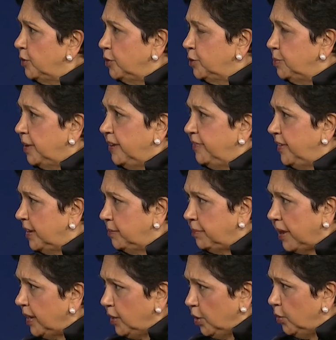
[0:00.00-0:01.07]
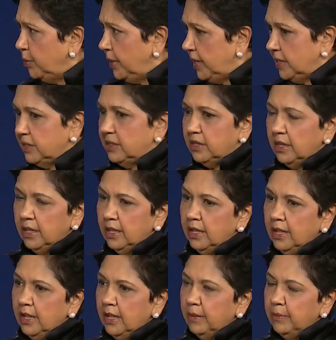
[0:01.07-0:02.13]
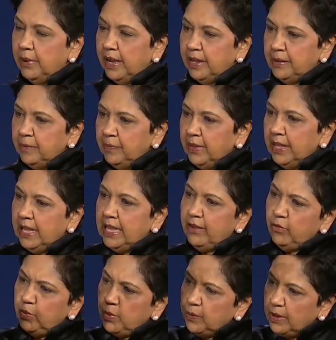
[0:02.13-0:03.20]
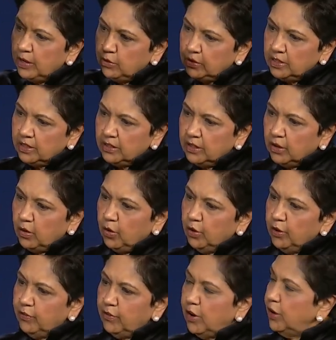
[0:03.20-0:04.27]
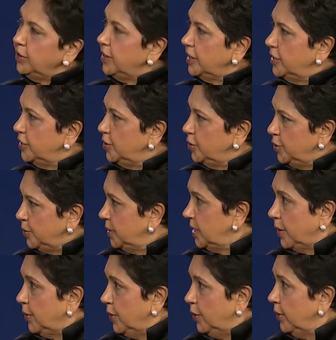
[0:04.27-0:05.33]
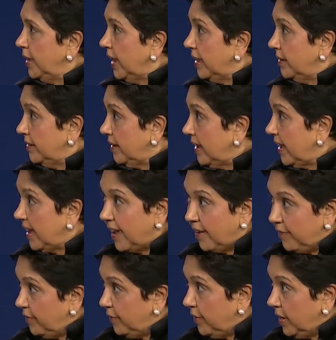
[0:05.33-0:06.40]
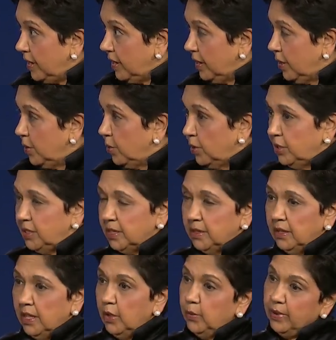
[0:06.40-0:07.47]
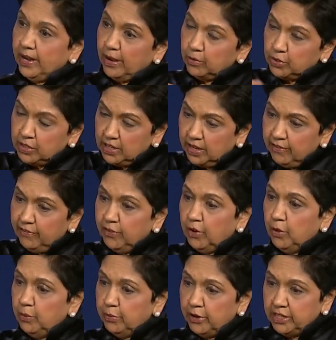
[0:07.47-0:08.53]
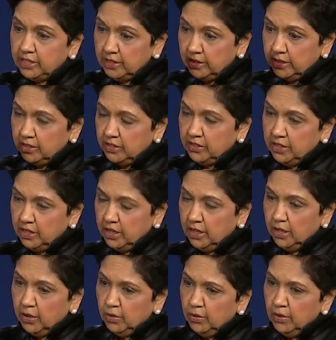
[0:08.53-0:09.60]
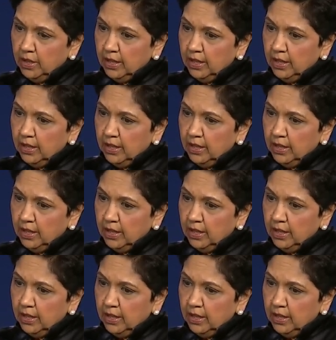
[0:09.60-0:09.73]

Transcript: was perfect, by no means. But even when we looked at the code of conduct issues, which I would look at every quarter, when I was CFO, president, CEO,